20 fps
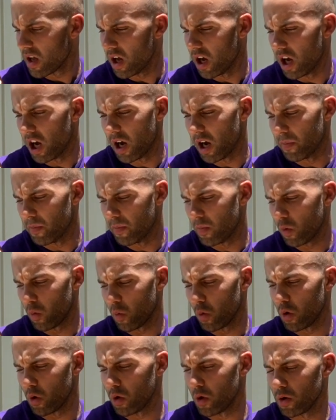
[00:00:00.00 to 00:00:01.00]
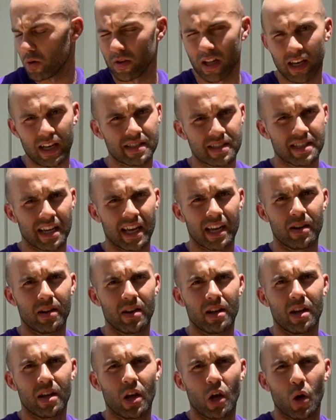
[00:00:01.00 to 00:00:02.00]
Well, like I said,
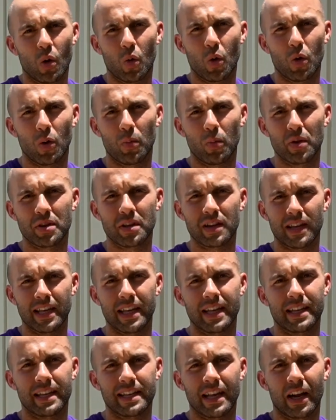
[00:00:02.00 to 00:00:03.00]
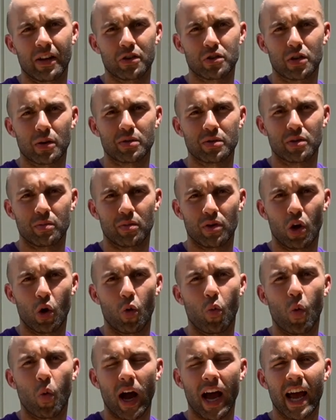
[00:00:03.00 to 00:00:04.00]
we'll put the link down in the description below
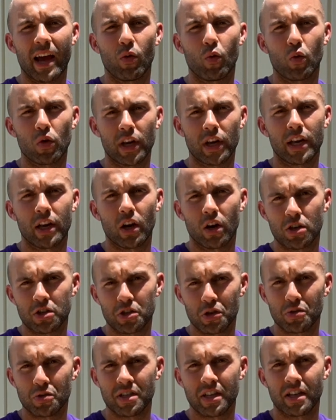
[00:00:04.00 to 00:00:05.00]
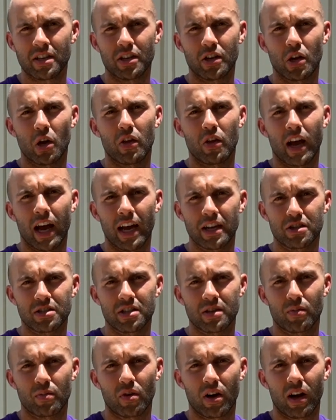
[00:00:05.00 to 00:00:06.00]
why we are choosing to go the
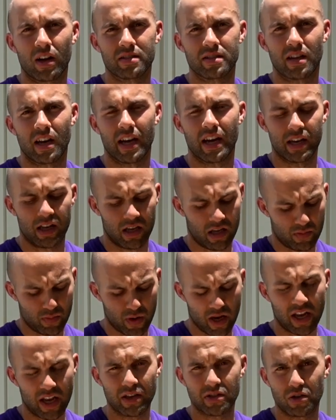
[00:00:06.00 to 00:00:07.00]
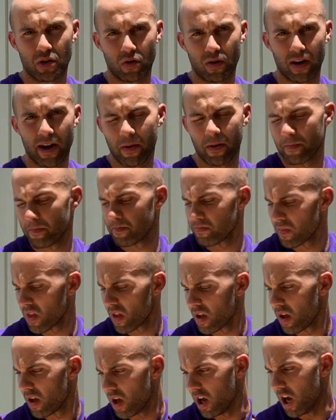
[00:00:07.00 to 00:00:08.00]
hydrogen peroxide baking soda route
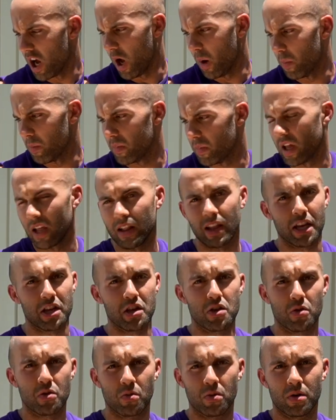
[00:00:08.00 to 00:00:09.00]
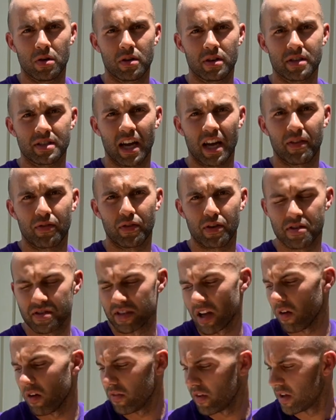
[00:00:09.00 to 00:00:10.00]
and let you decide for
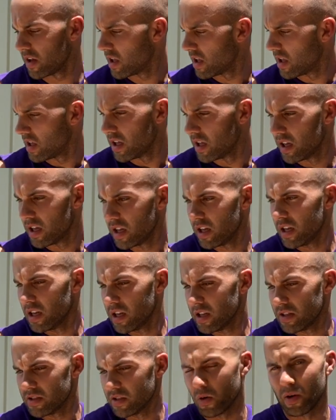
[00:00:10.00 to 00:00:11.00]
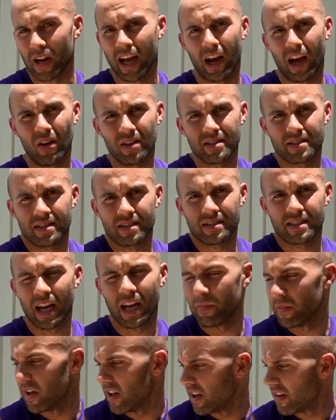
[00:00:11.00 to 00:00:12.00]
yourself. So now it's just
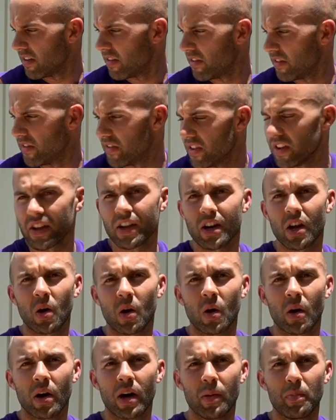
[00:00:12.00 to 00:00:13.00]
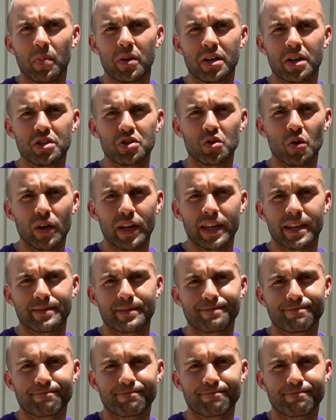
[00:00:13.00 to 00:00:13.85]
time to fill it on up and enjoy it.